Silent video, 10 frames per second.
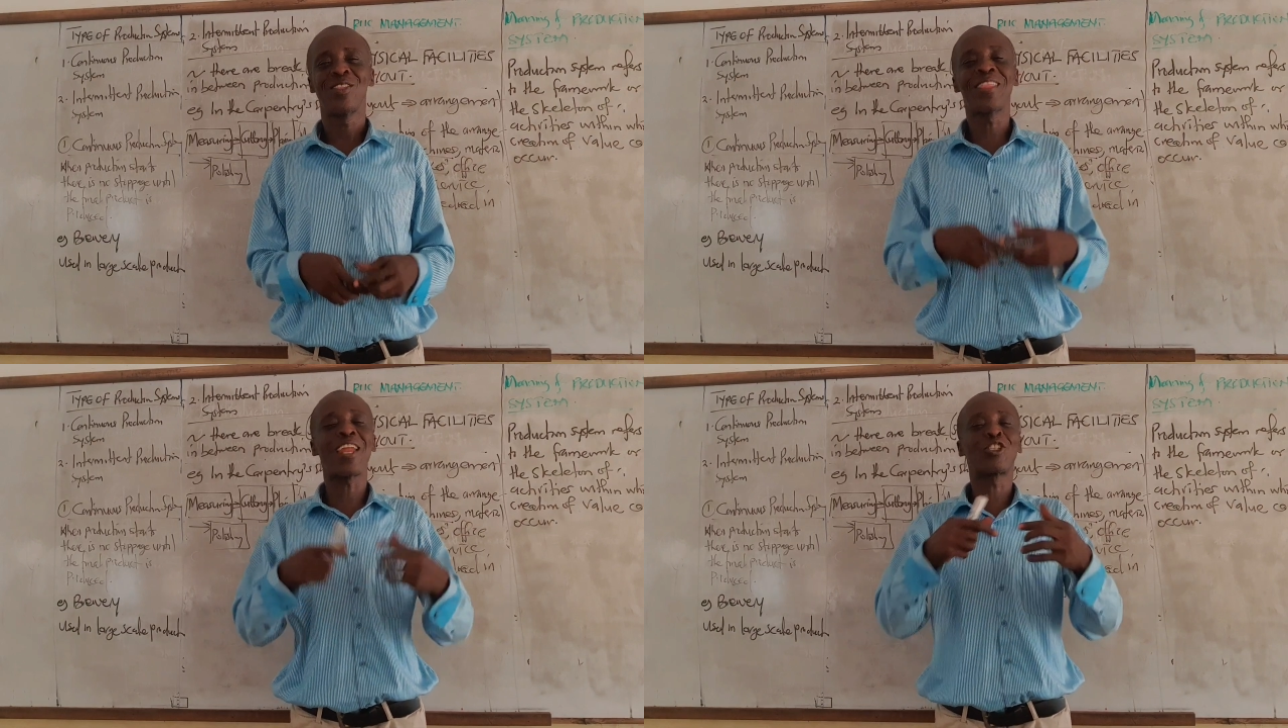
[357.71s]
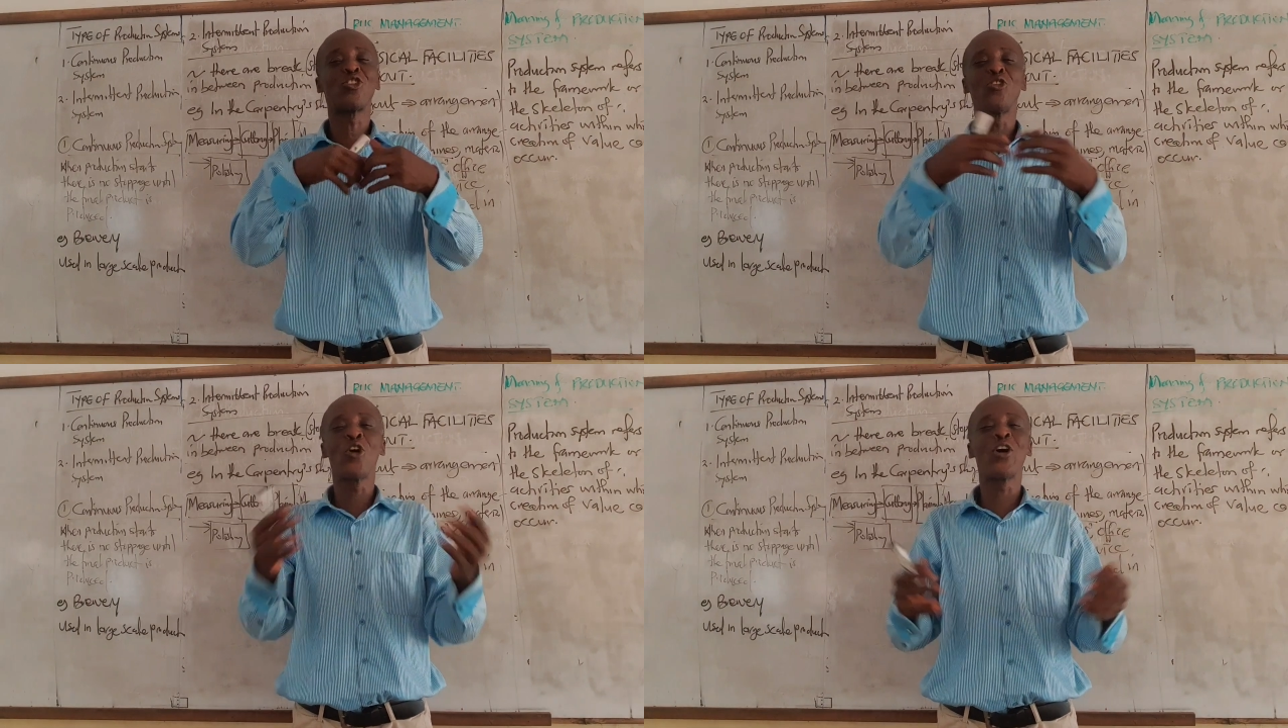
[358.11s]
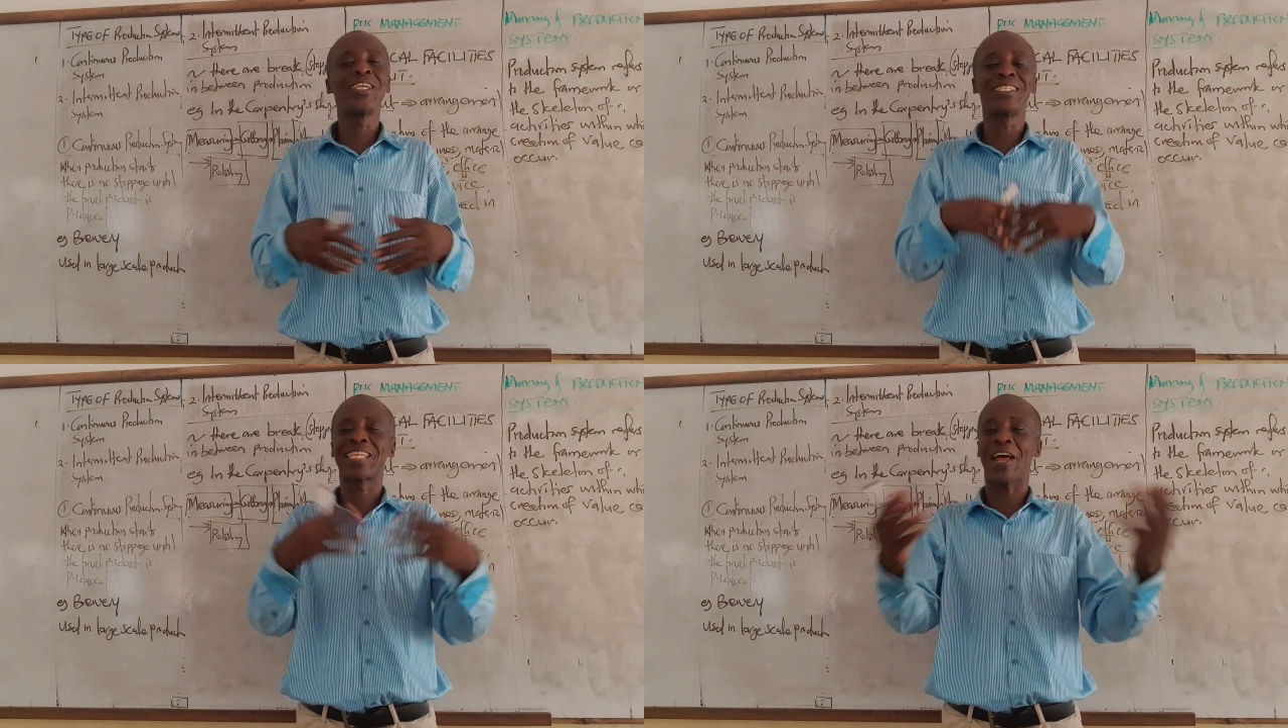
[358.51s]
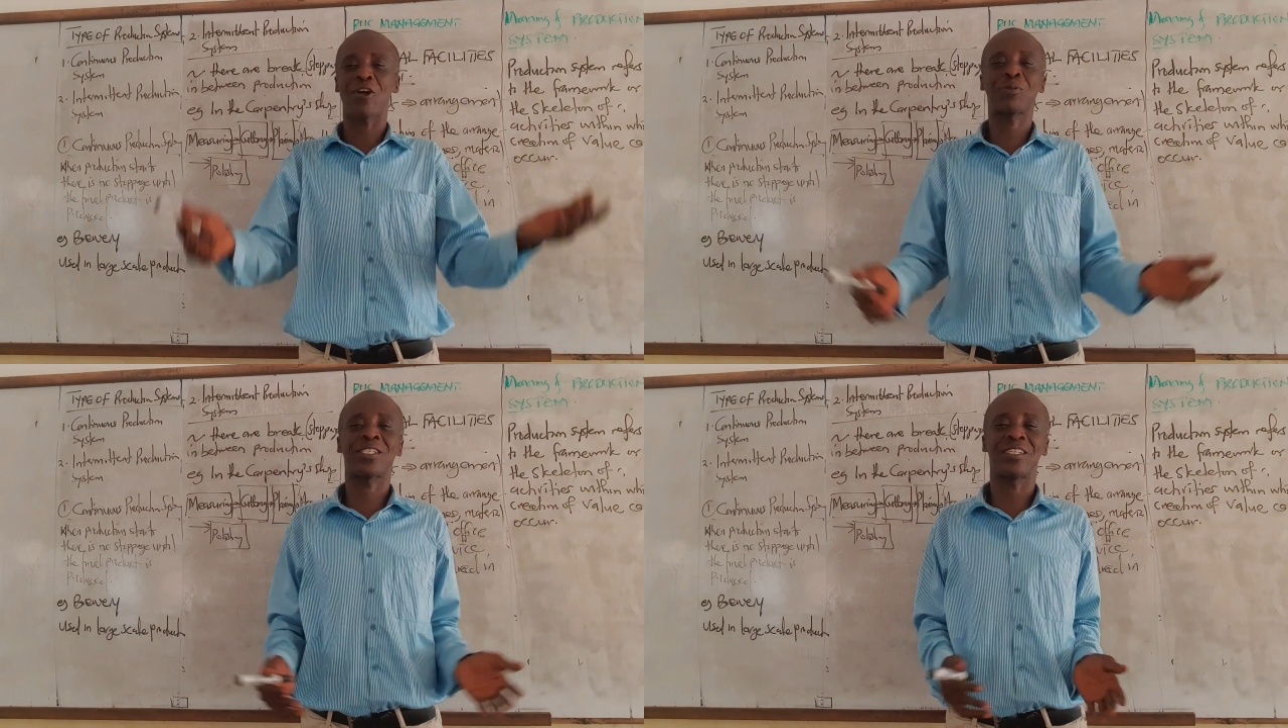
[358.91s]
There is no
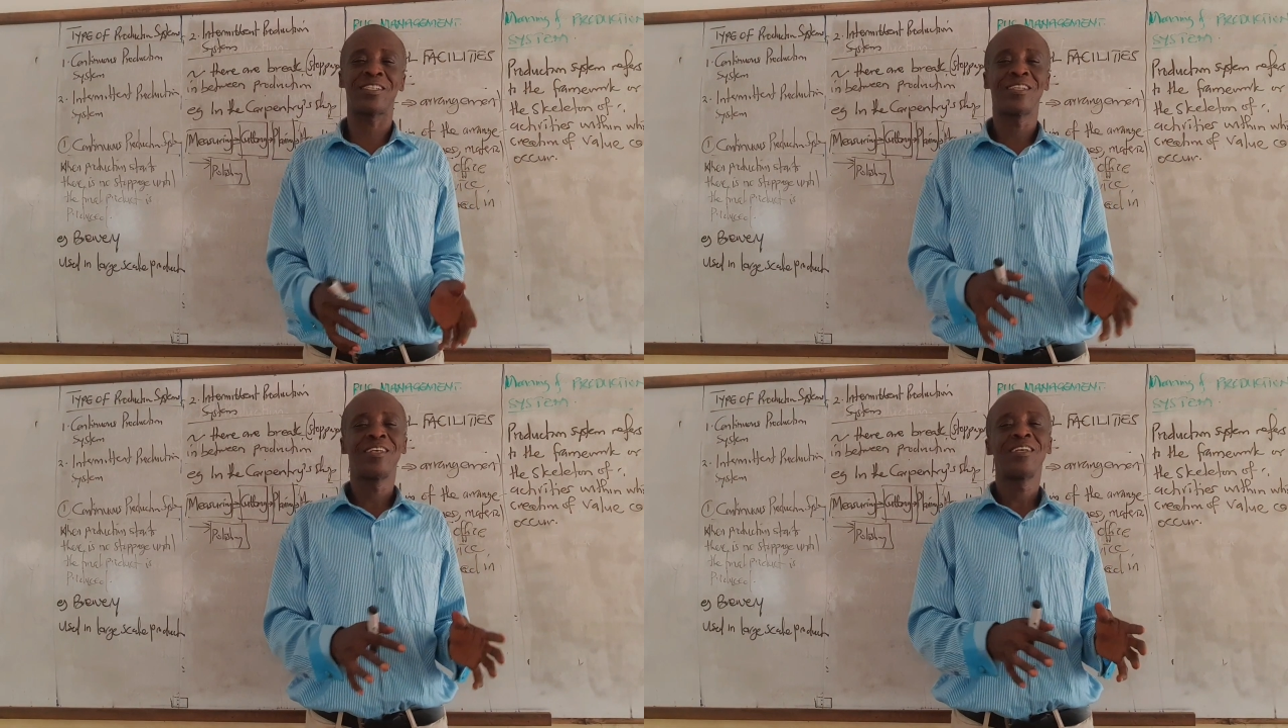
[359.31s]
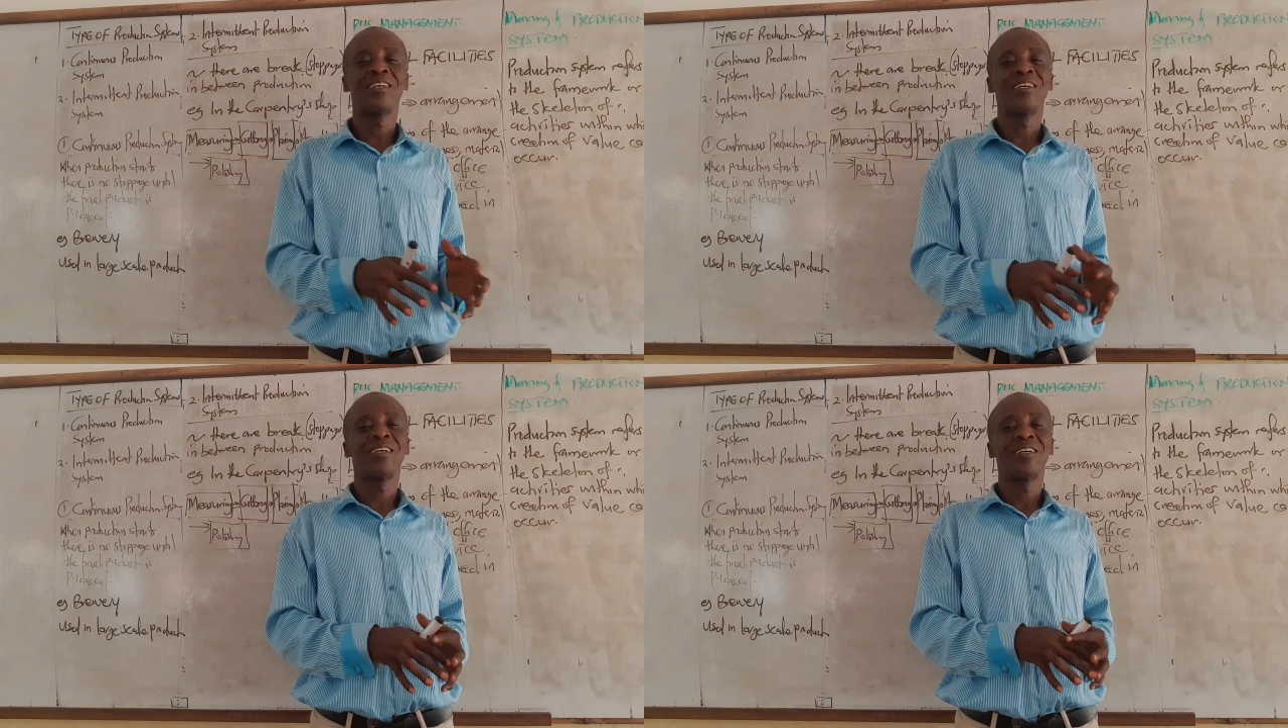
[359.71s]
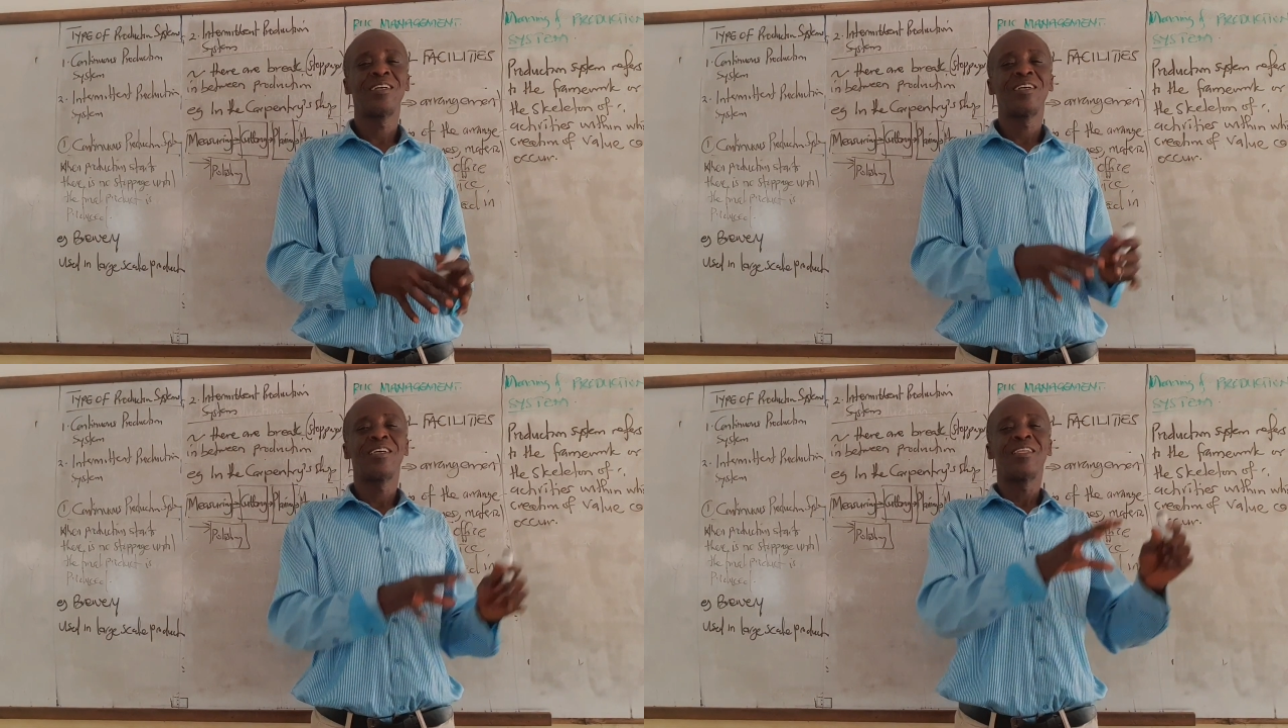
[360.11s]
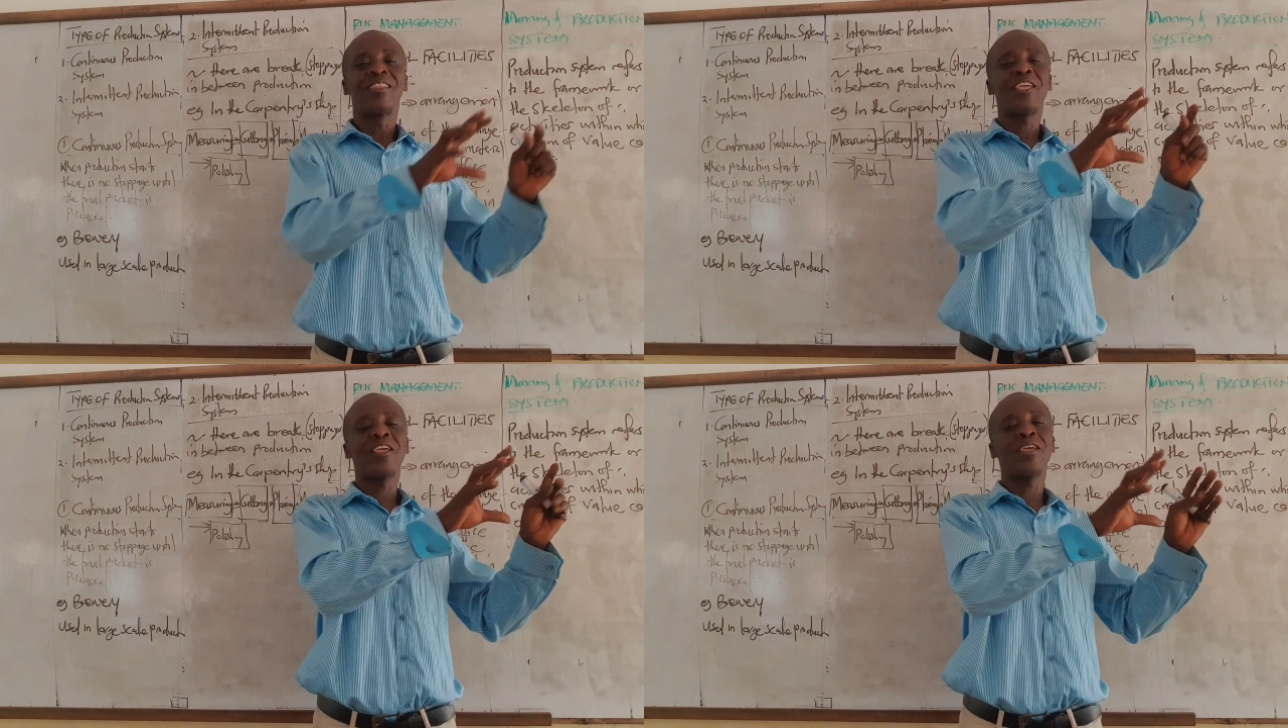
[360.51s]
interruption.
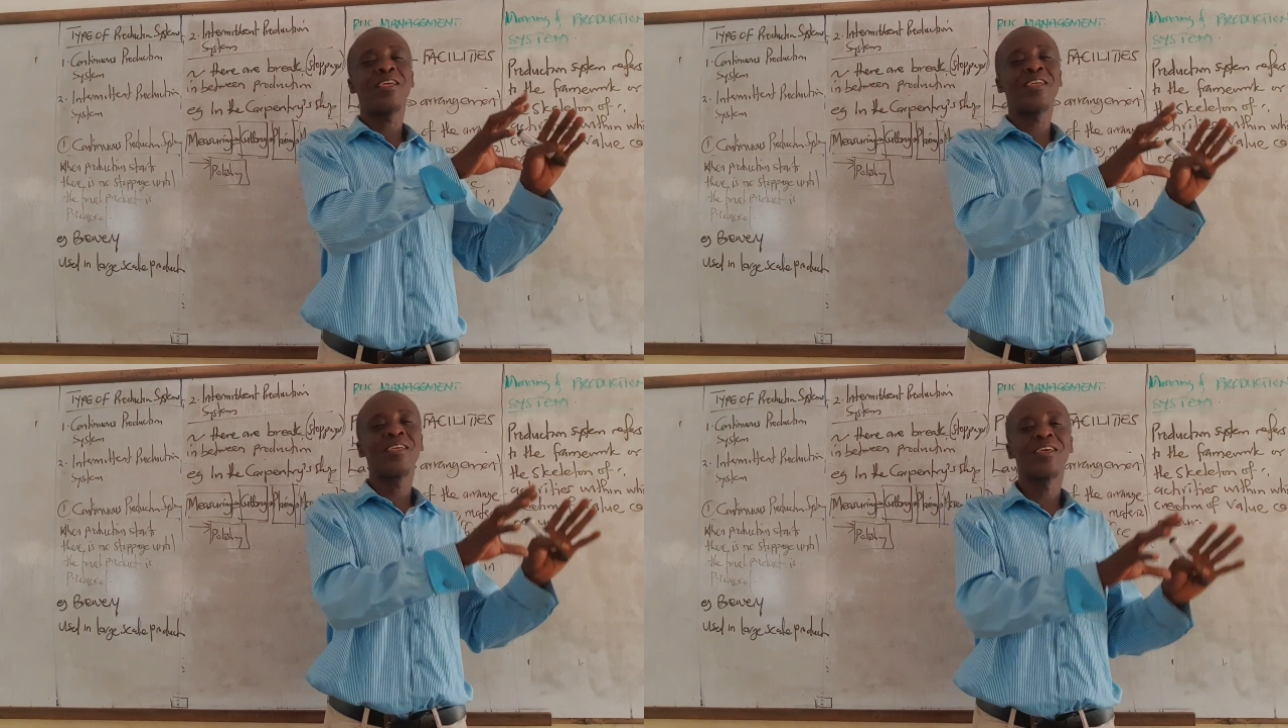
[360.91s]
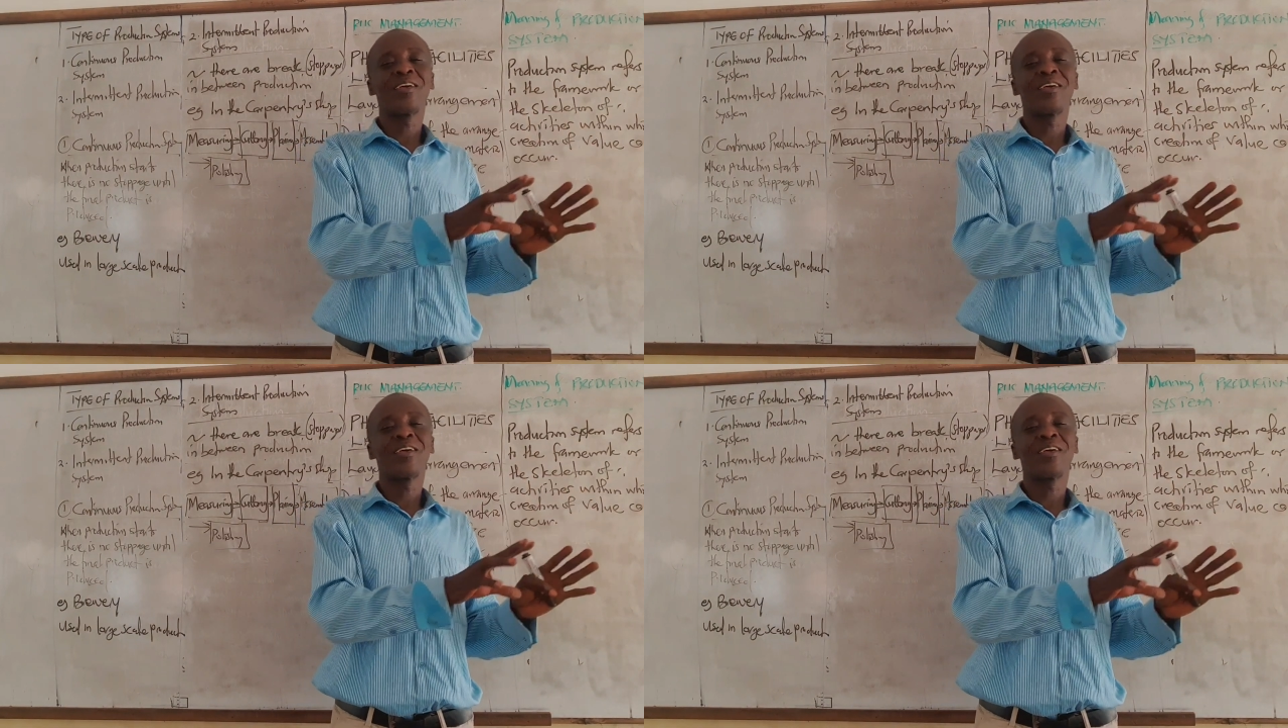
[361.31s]
The